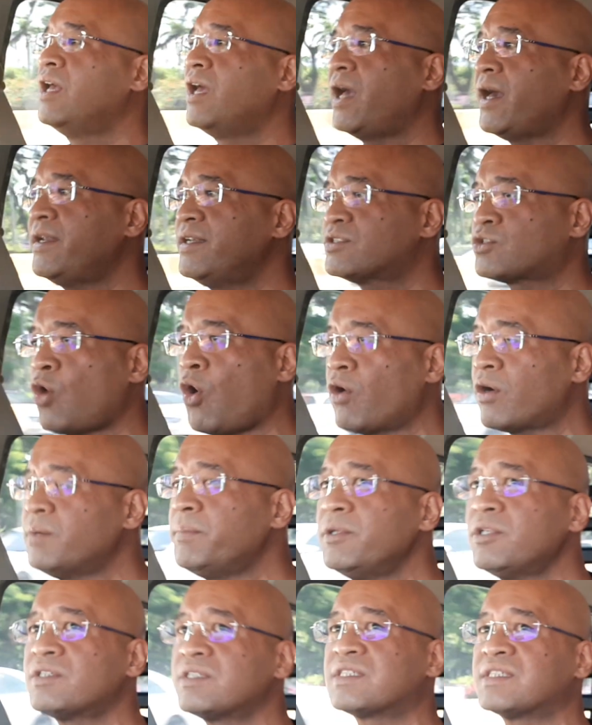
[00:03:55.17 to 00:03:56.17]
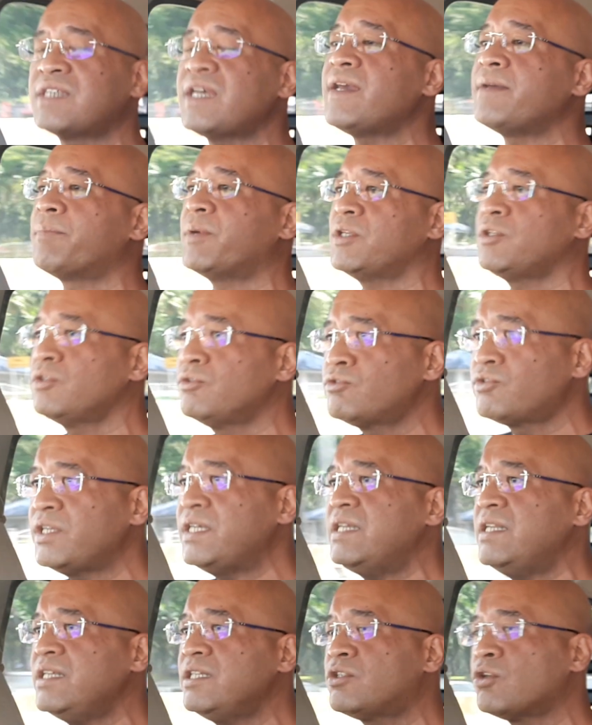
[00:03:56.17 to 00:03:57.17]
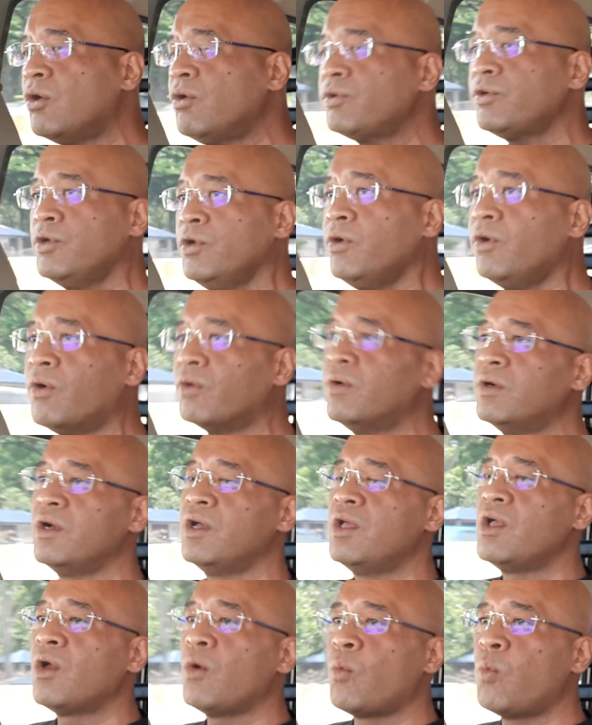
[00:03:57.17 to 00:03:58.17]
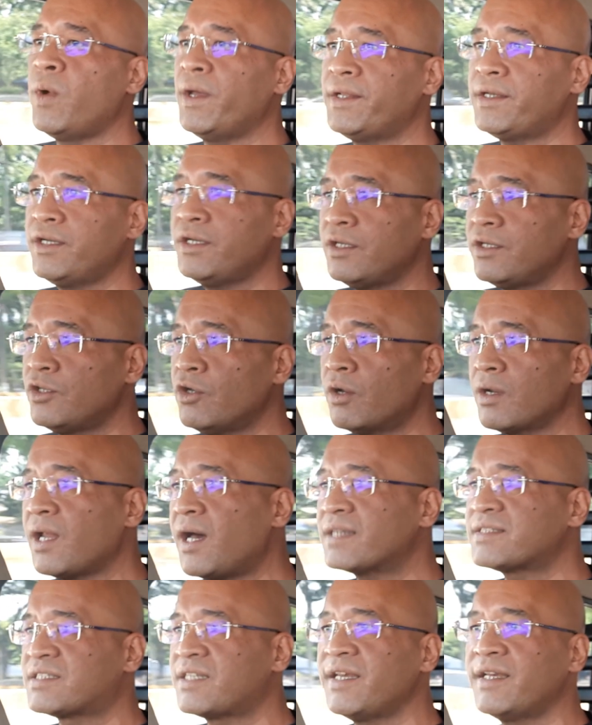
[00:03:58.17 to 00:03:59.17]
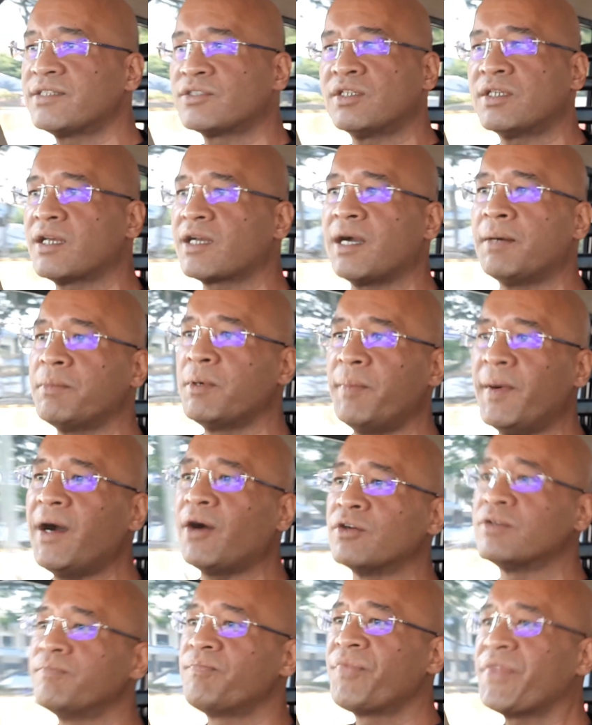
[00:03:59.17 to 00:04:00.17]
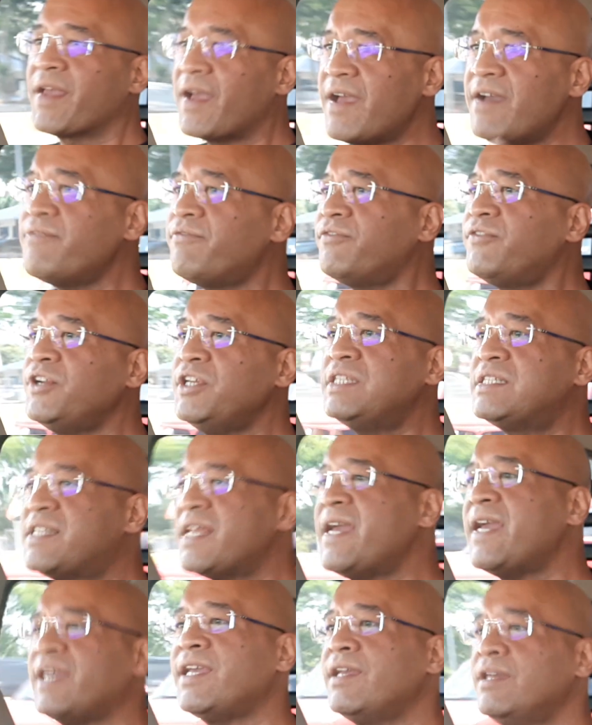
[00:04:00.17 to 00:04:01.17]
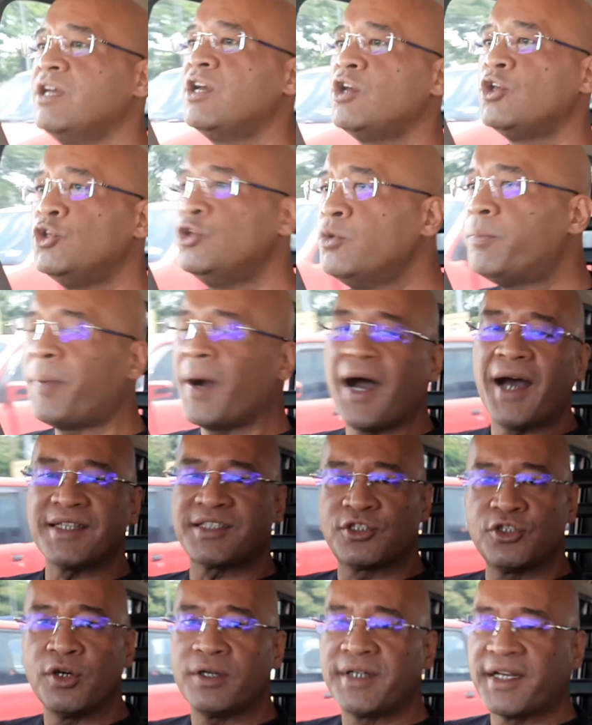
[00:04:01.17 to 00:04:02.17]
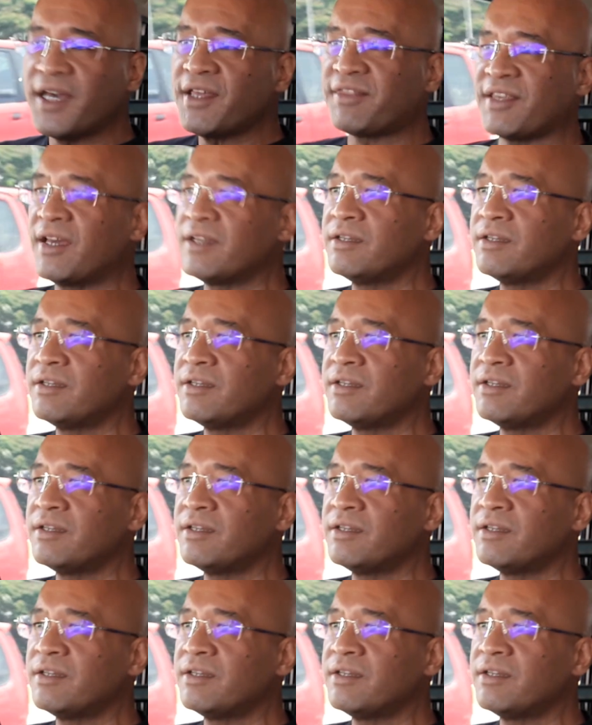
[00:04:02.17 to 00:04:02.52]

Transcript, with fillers: and it's horrible to say, but you really don't know when your last day is going to come about. Every day you pass your death